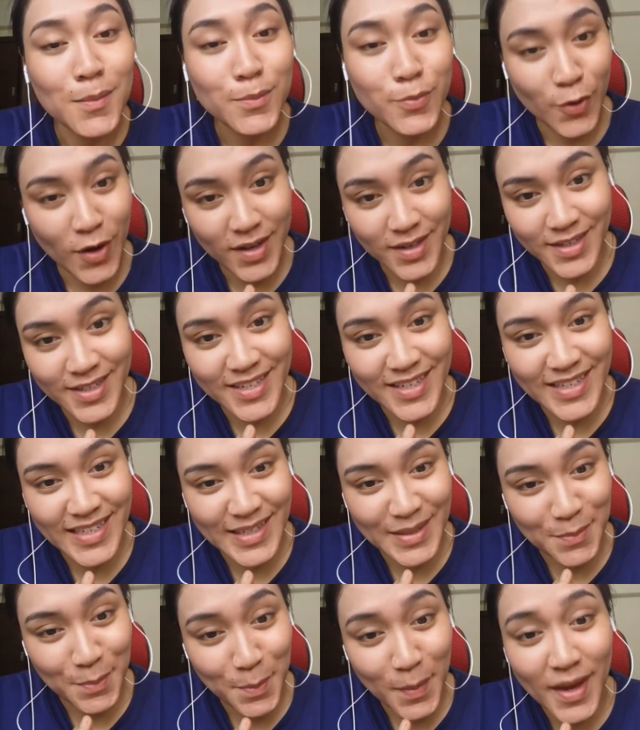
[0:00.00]

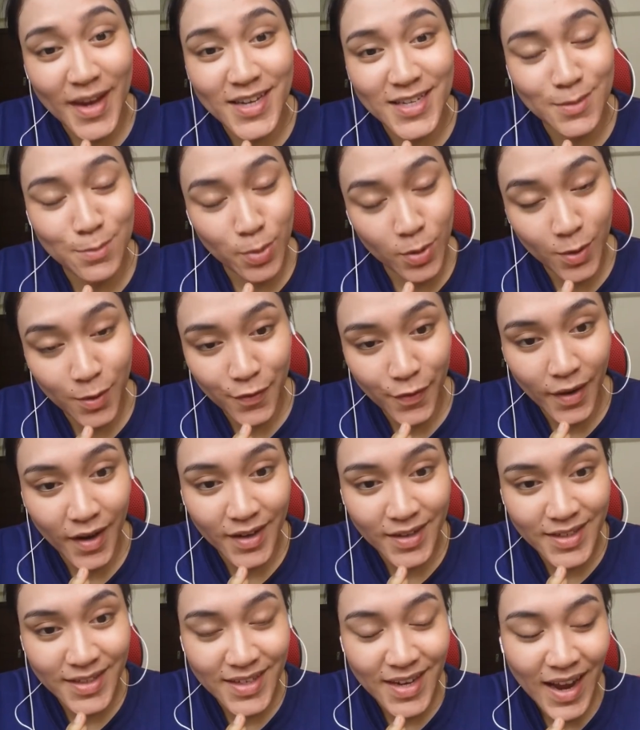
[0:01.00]
practice makes
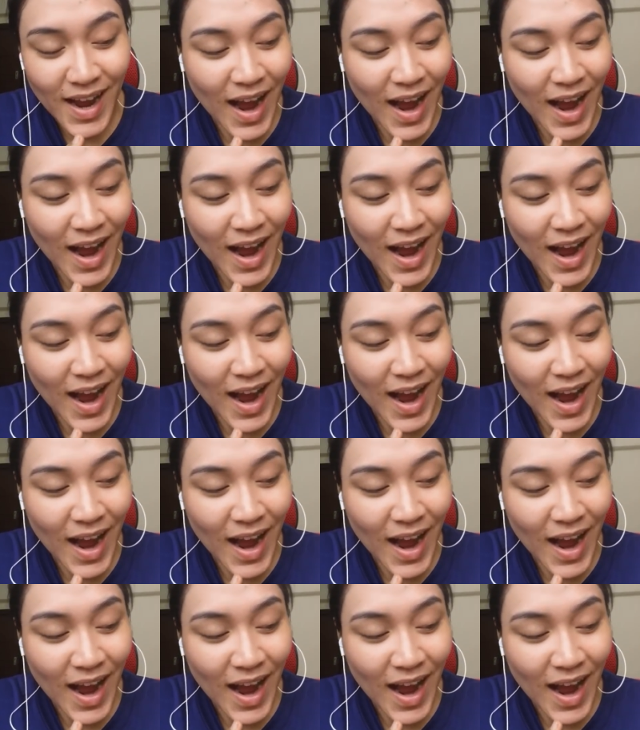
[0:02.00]
perfect.